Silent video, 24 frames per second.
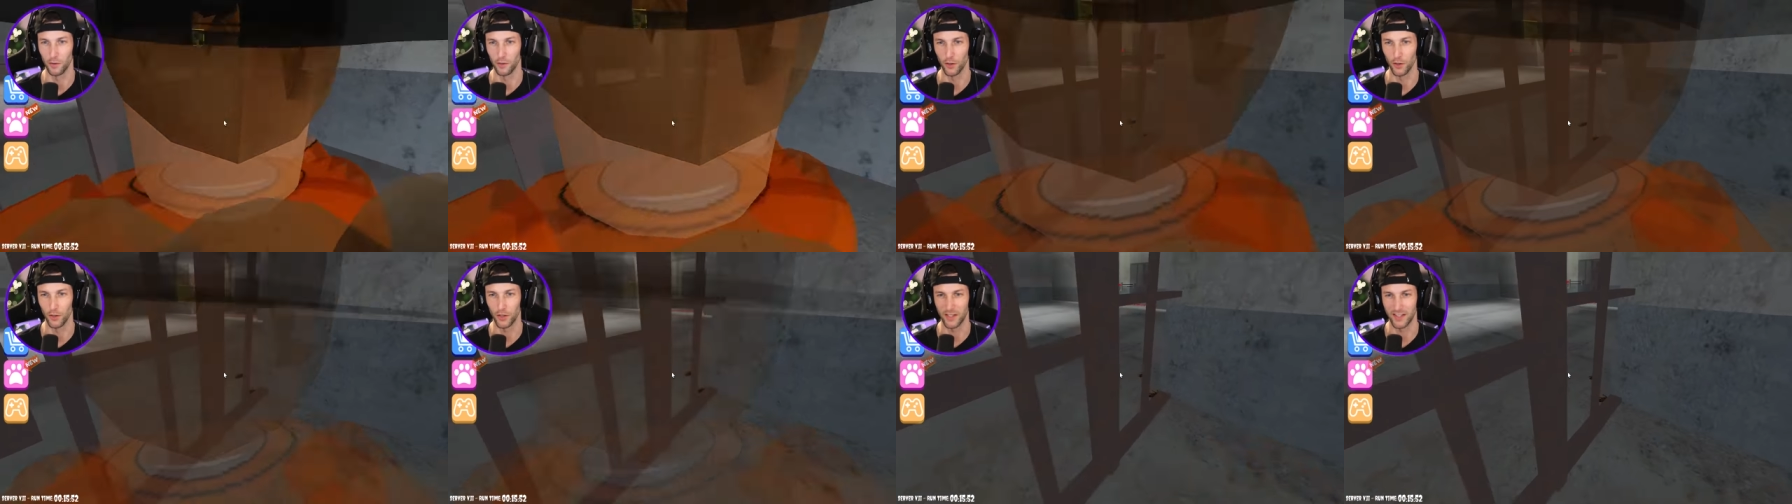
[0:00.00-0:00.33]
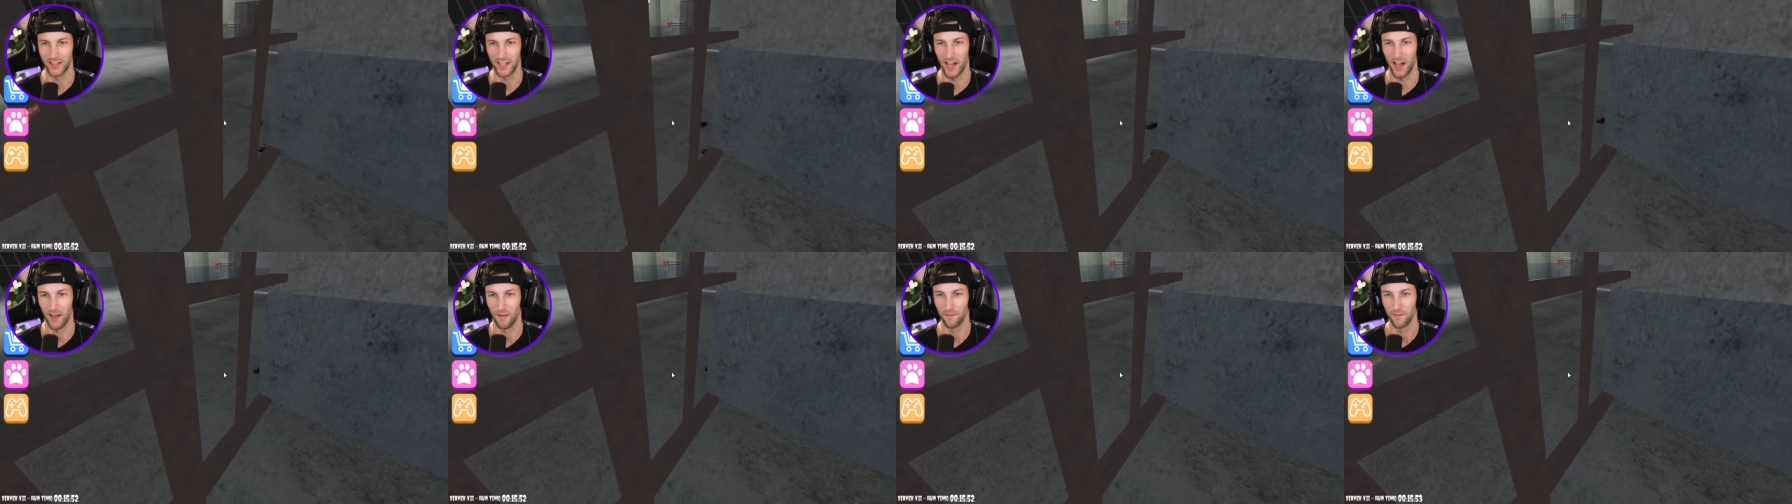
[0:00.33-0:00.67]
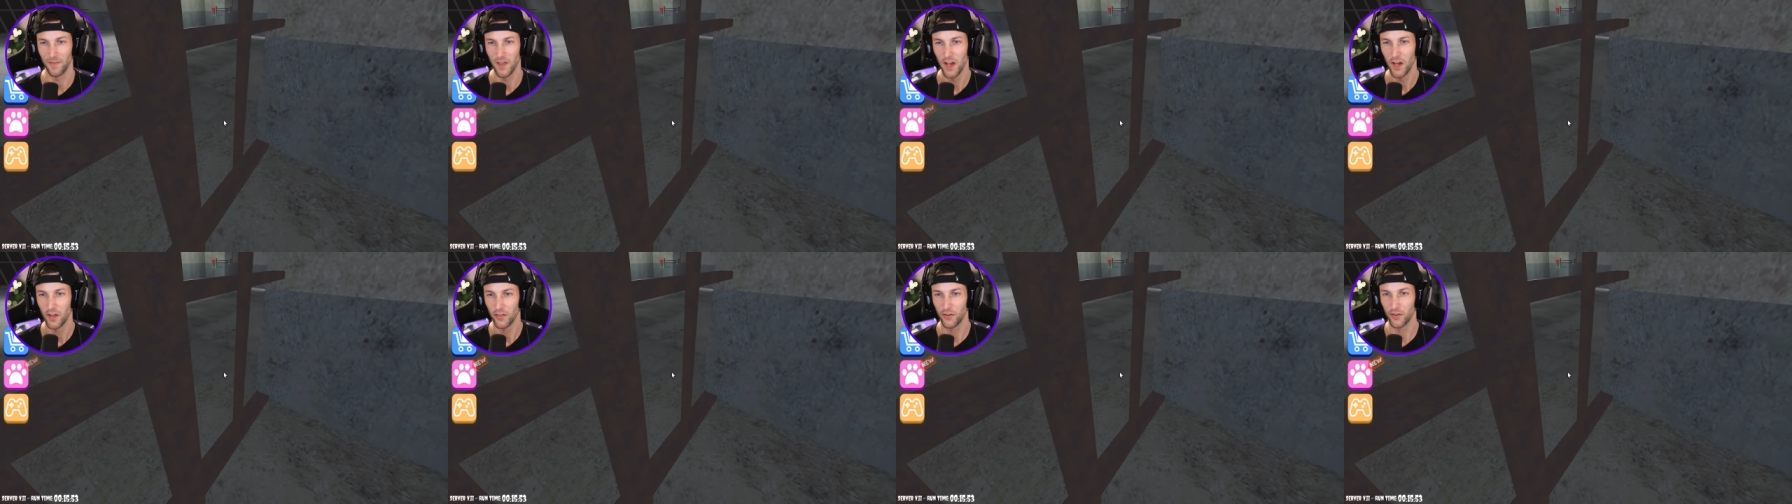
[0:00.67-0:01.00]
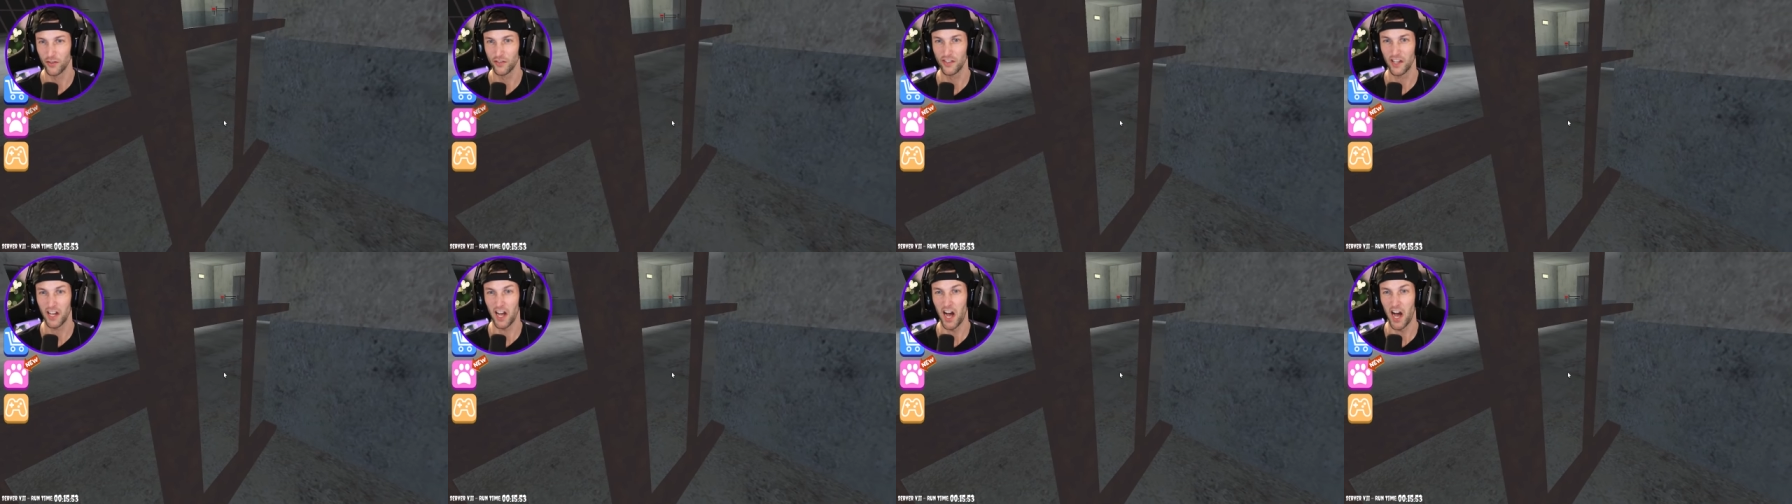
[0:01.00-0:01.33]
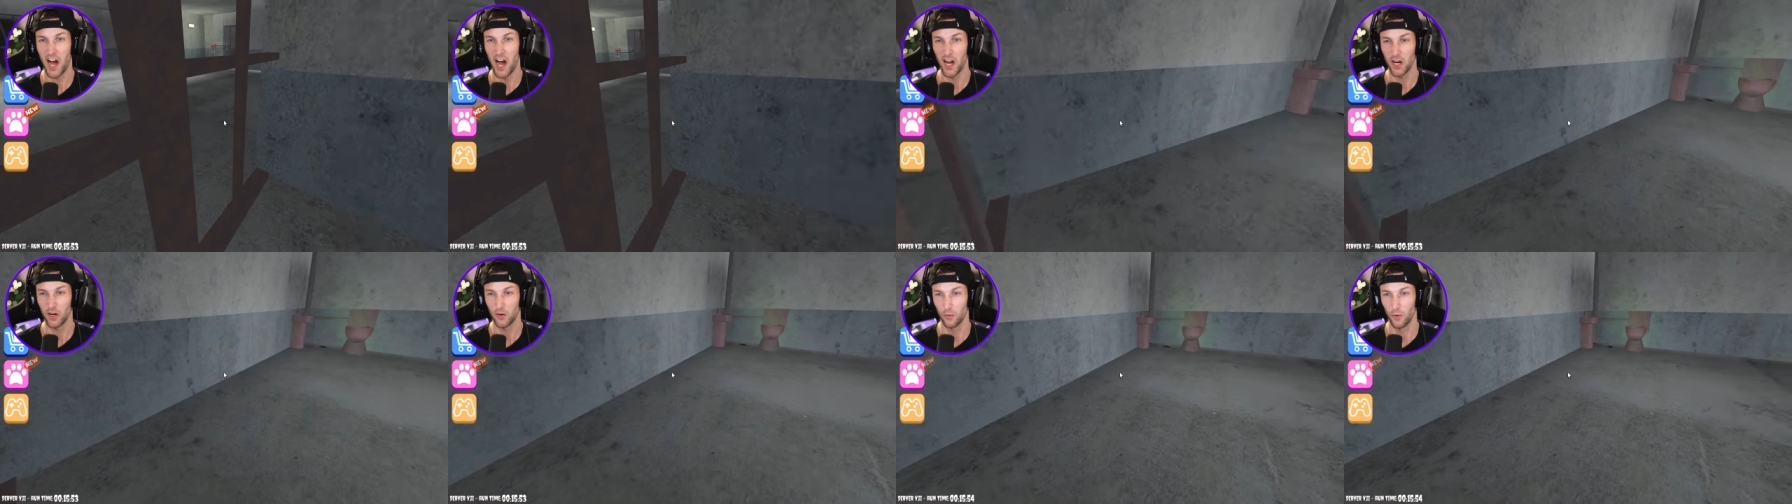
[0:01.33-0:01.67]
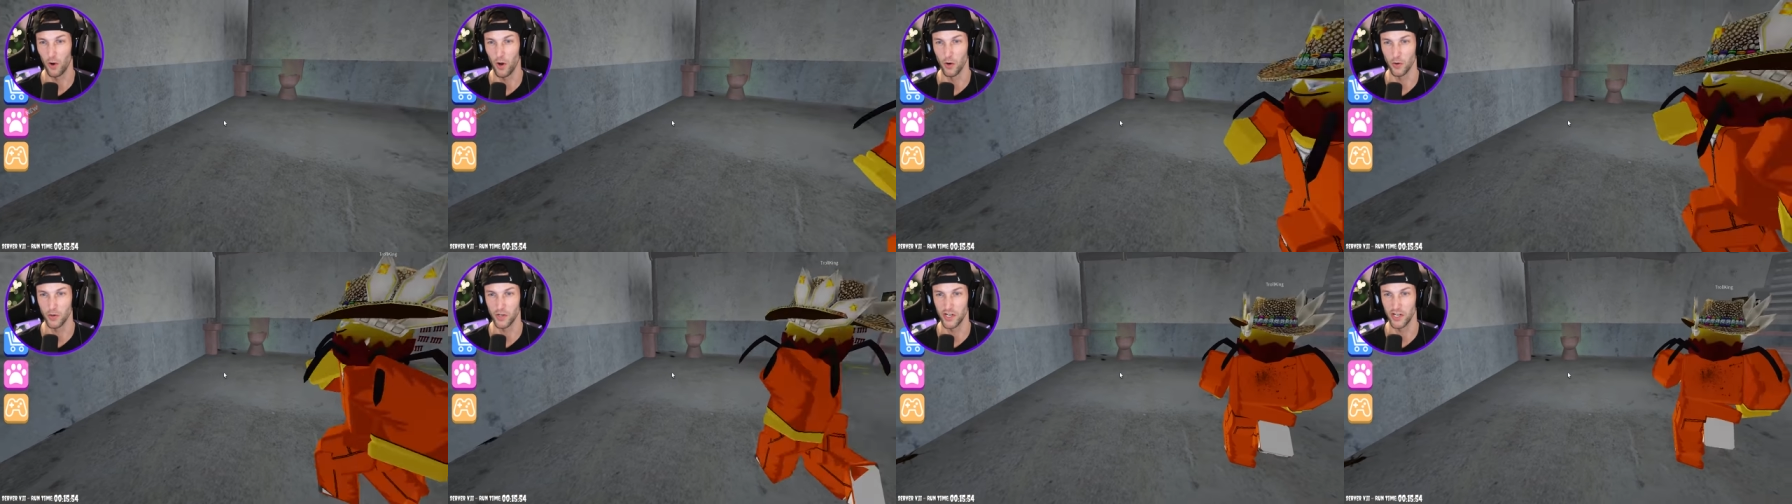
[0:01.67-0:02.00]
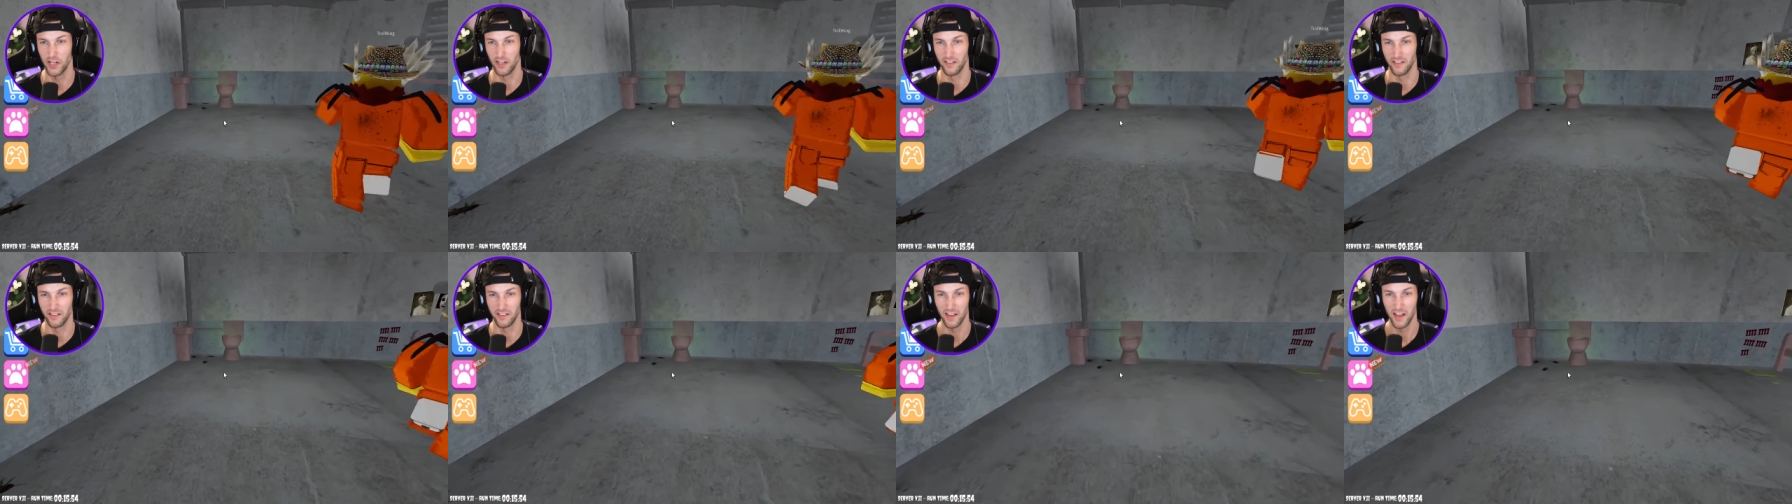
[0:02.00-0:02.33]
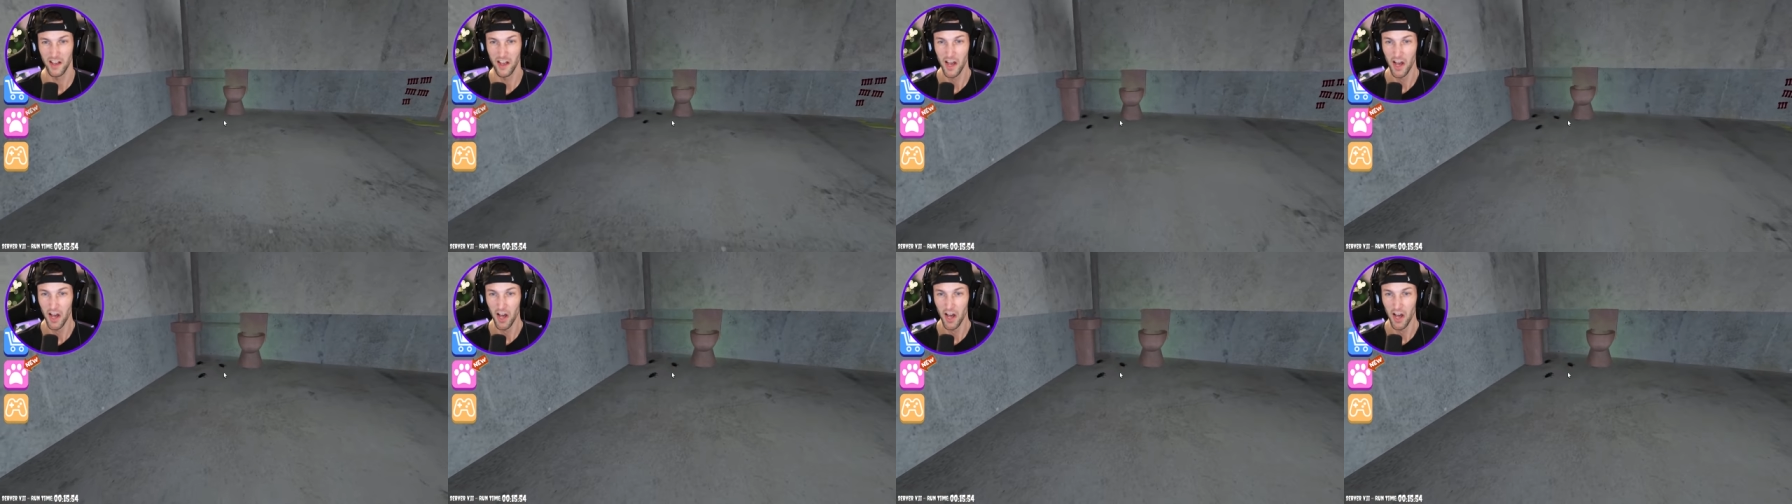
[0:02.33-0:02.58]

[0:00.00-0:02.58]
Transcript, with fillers: And look at that. There's cockroaches.